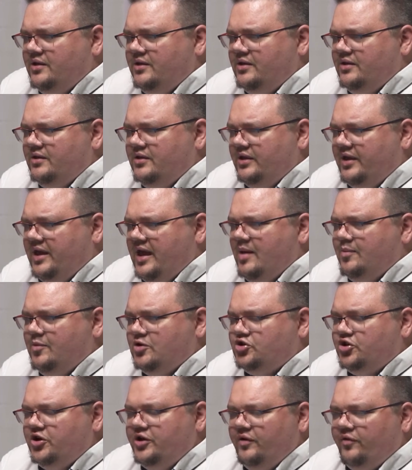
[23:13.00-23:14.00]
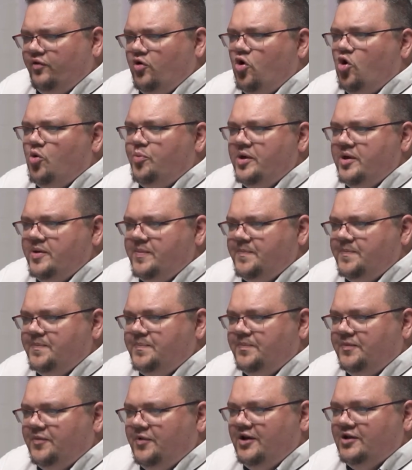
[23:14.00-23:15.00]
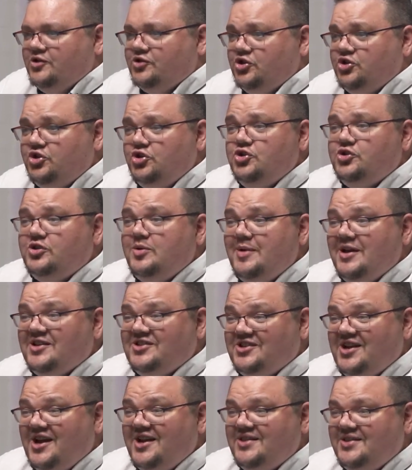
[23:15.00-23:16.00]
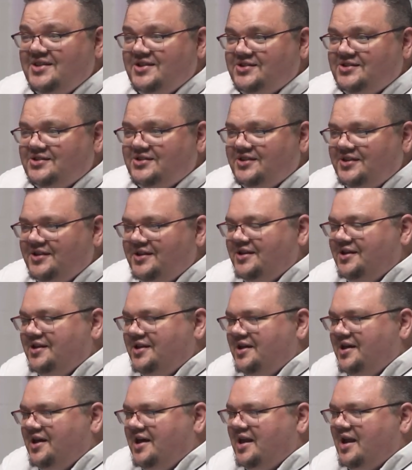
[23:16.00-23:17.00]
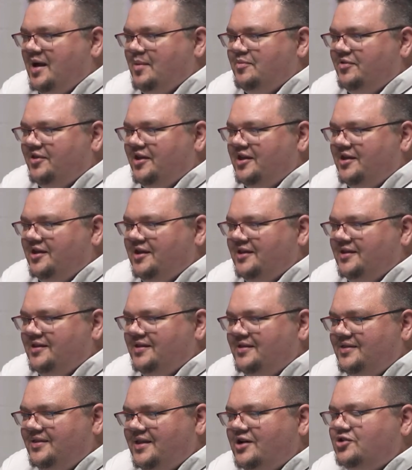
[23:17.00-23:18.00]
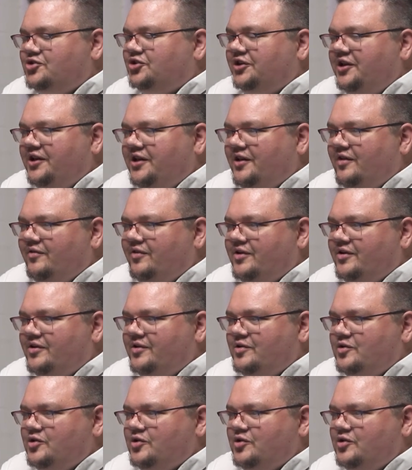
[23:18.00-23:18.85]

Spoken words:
The Chemistry of Copy, right? So she used to be a scientist, and I'm thinking, that's really clever.